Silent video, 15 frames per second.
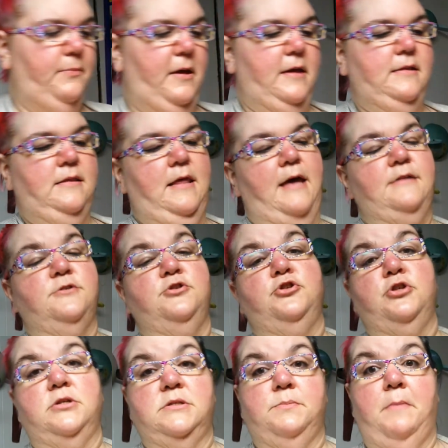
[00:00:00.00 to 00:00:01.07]
but that's
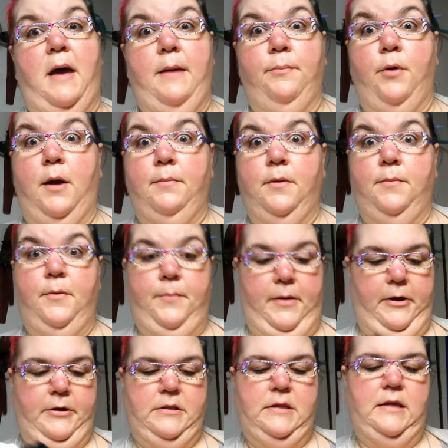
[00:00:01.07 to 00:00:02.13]
just my problem
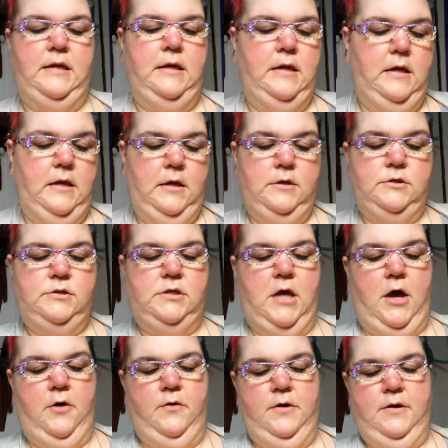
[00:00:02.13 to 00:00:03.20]
apparently. So,